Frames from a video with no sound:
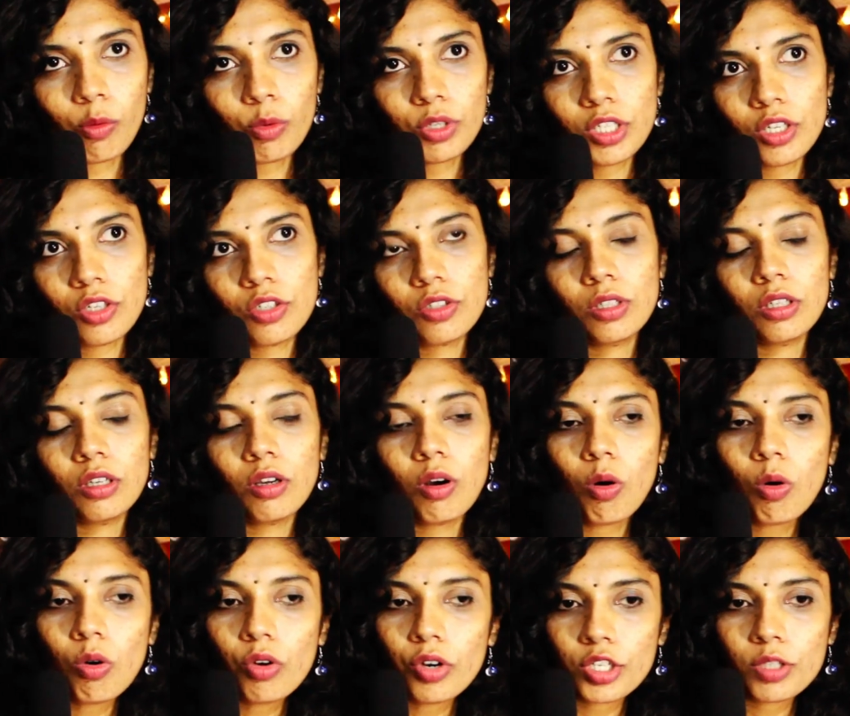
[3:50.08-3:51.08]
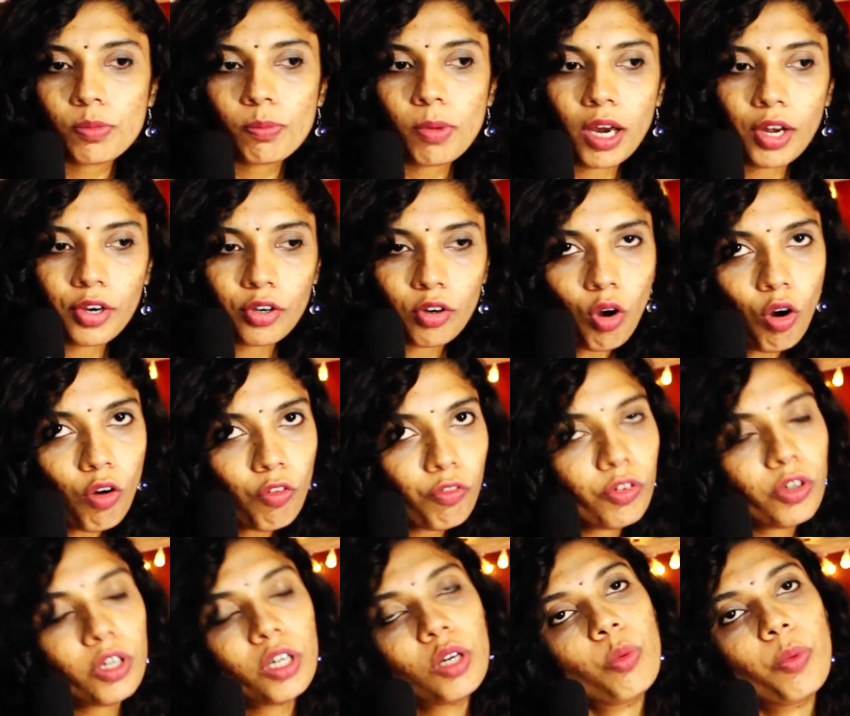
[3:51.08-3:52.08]
which is the oldest part of
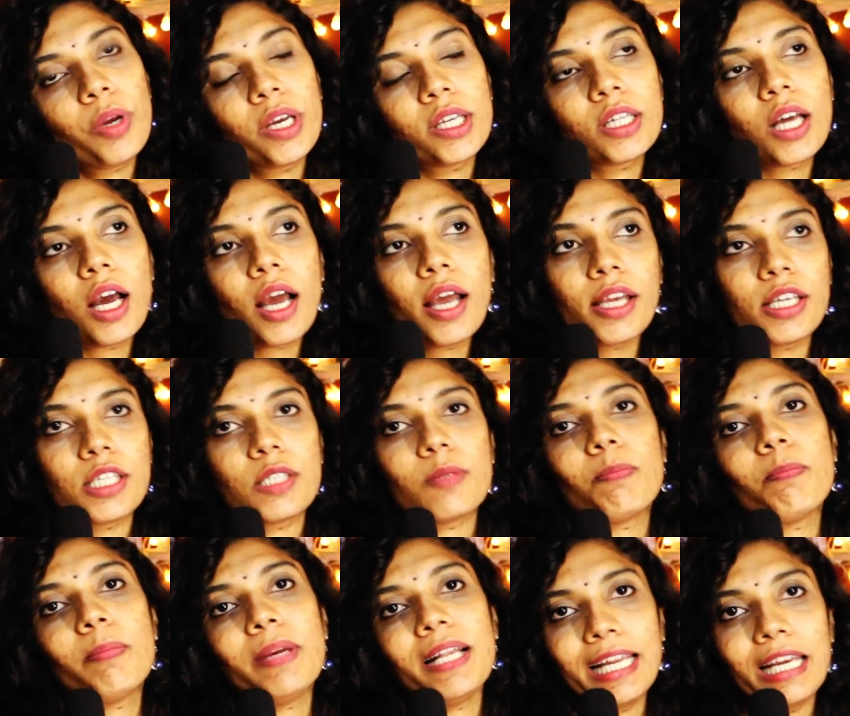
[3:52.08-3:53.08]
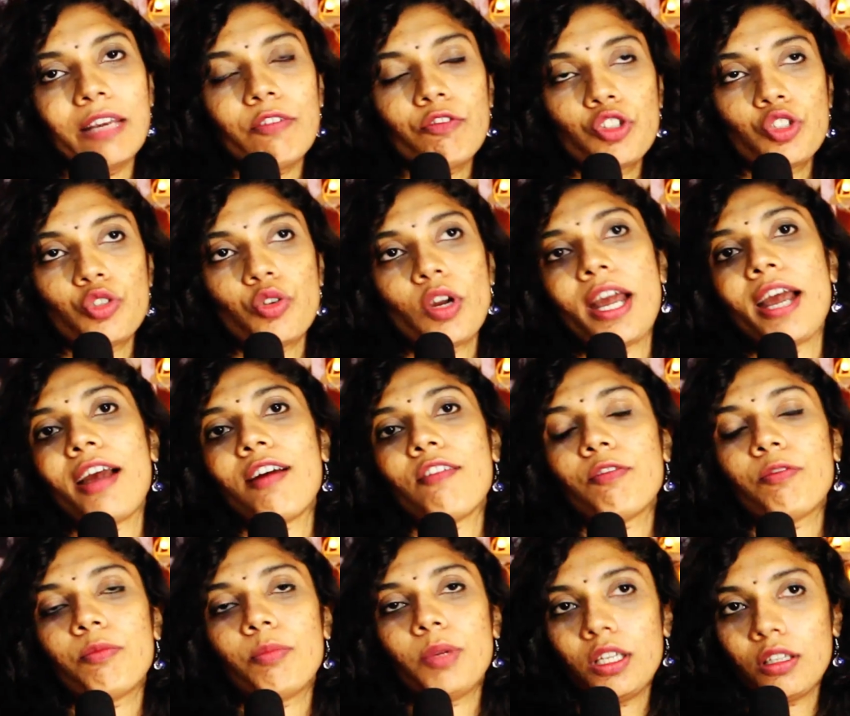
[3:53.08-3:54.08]
Rig Veda, is believed to
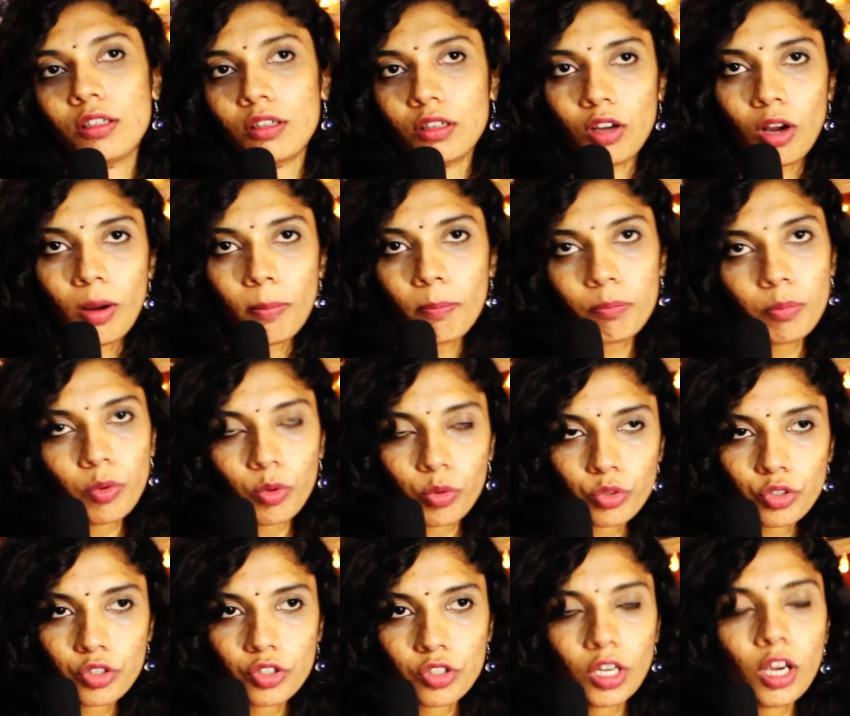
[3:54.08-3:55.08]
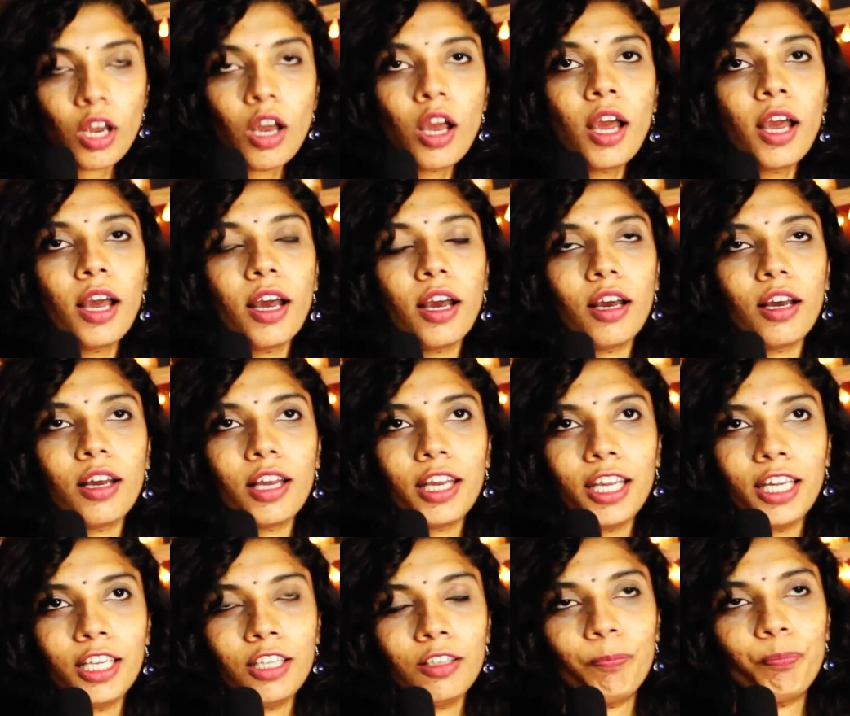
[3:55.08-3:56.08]
have been composed
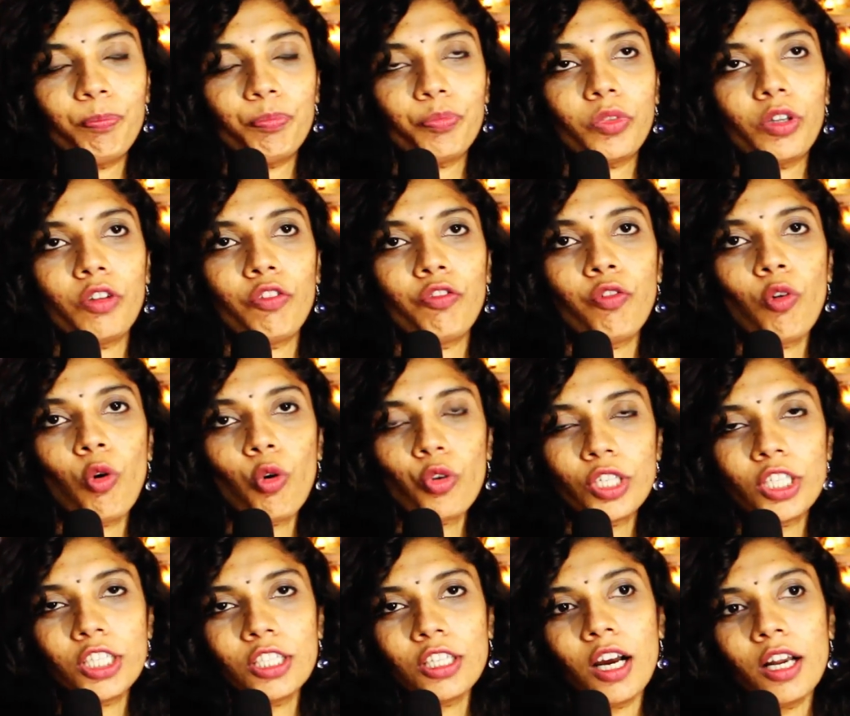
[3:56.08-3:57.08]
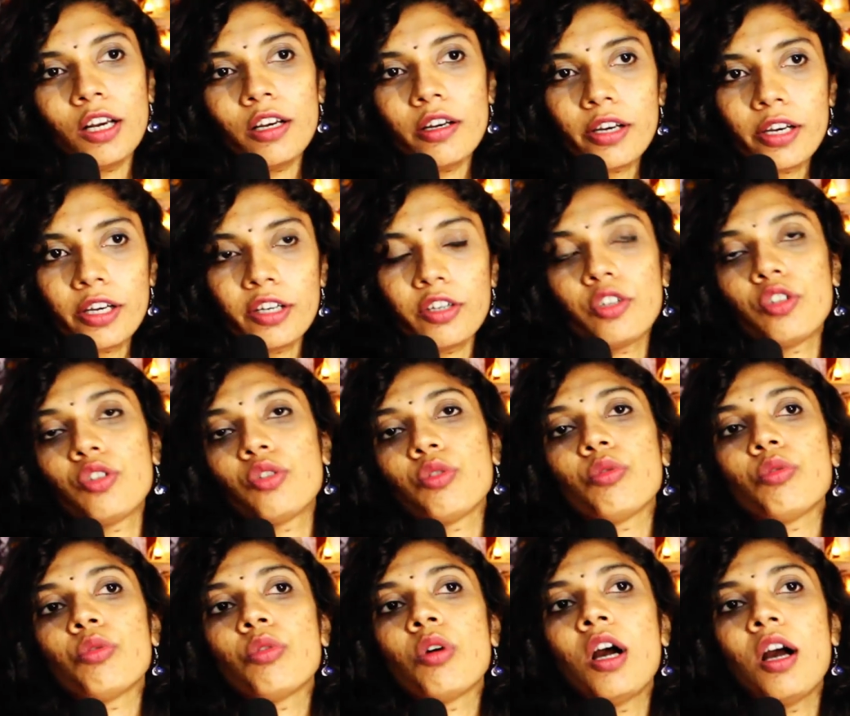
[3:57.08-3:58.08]
in 1400
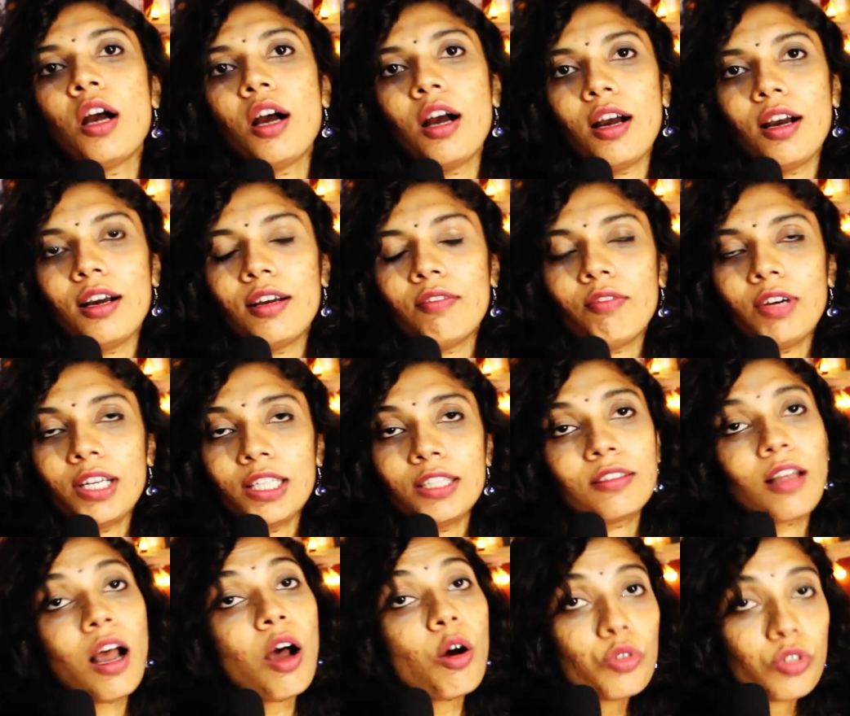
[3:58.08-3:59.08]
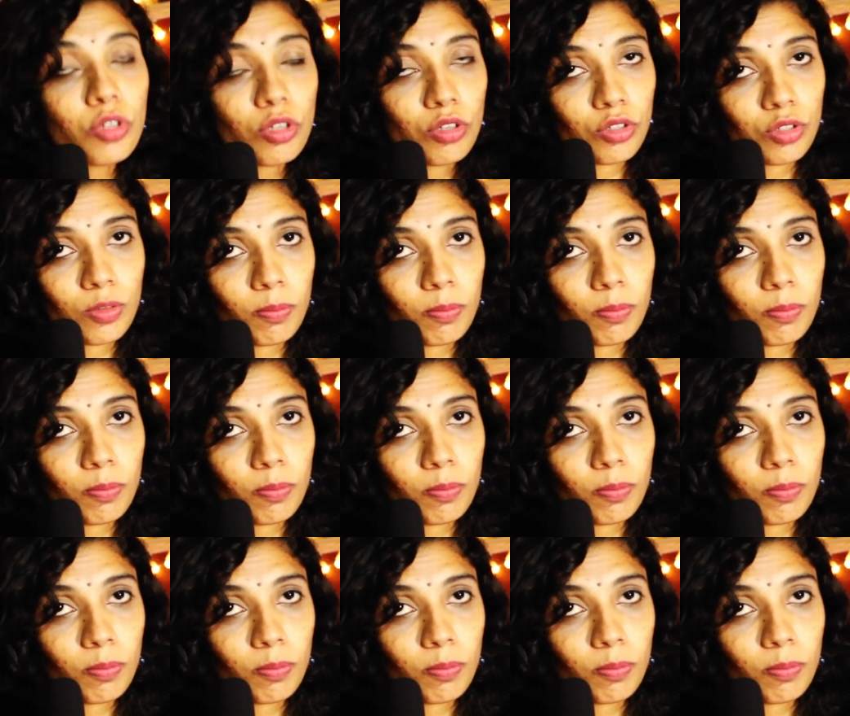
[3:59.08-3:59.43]
to 1000